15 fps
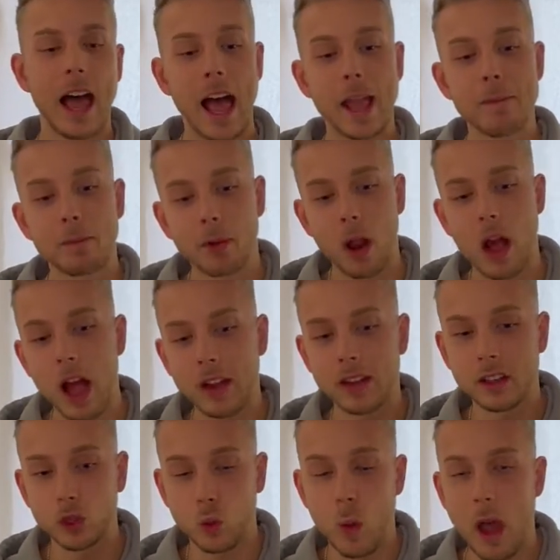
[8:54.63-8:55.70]
I
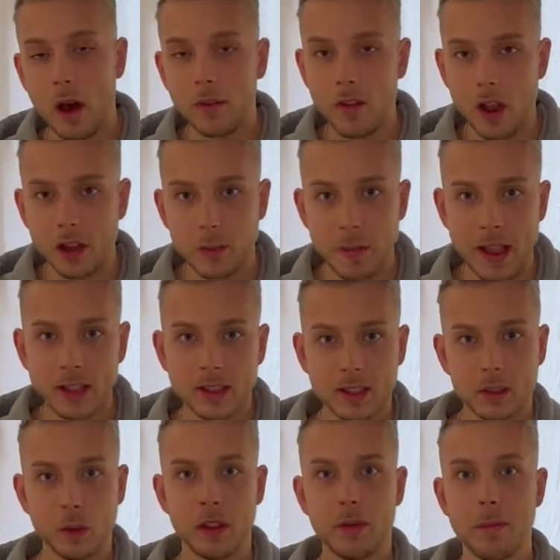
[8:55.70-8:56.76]
brought 12
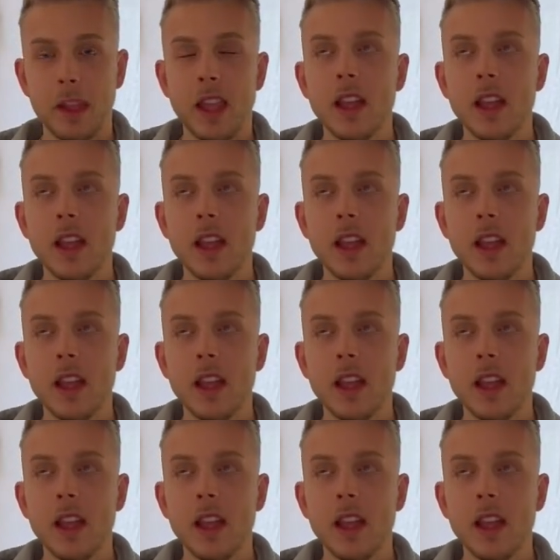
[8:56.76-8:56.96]
underpantses with me.